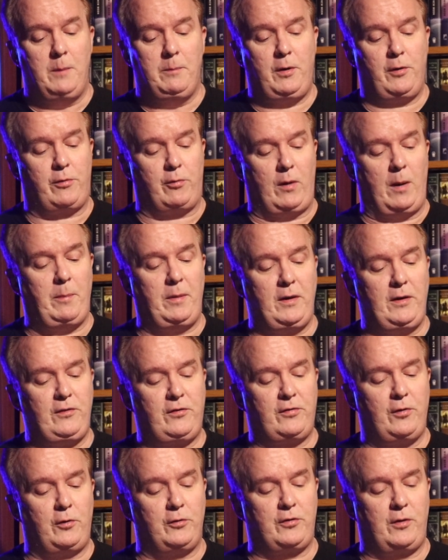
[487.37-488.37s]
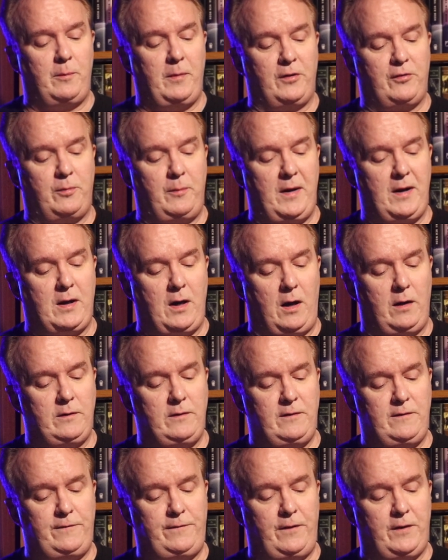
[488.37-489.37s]
both rebel and soldier must make
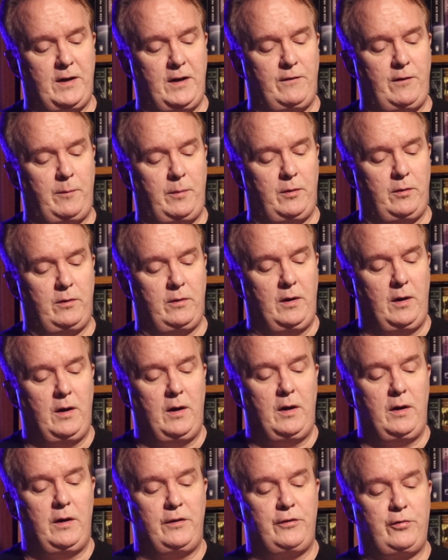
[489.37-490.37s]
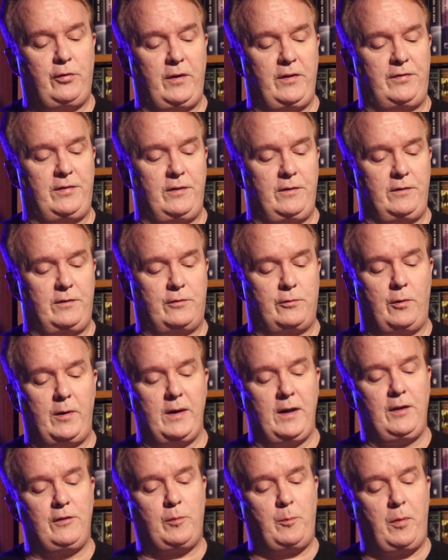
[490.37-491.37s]
unforgivable choices,
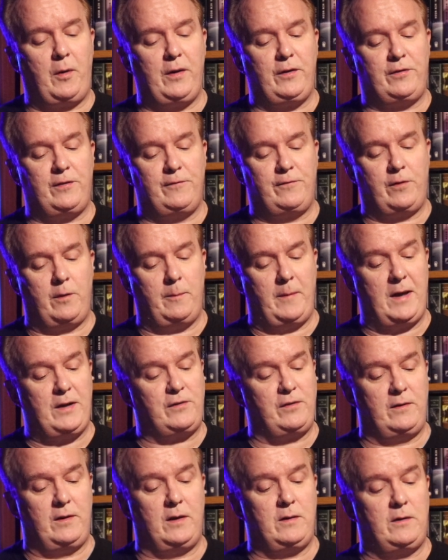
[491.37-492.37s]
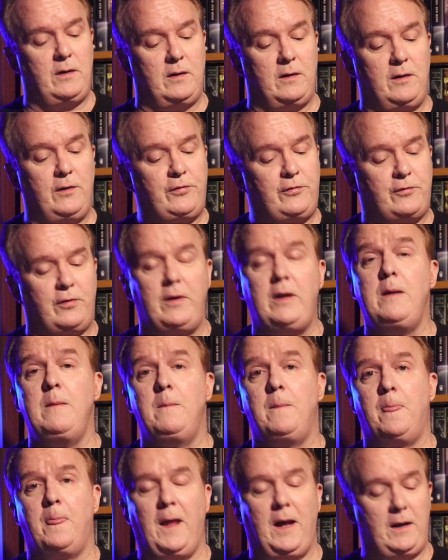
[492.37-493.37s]
drawing inspiration from ancient Indian history
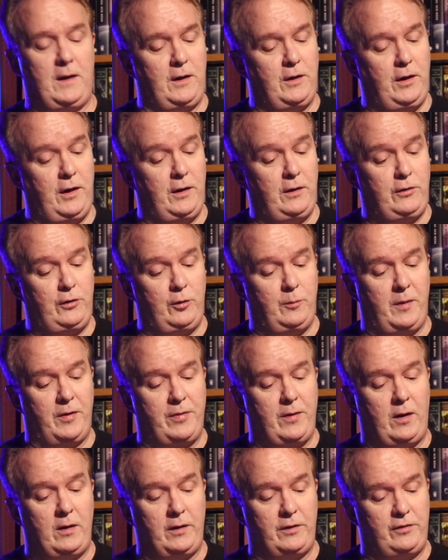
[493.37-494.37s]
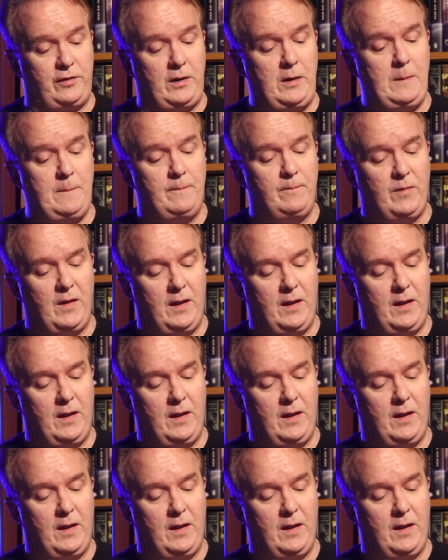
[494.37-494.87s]
and Hindu mythology,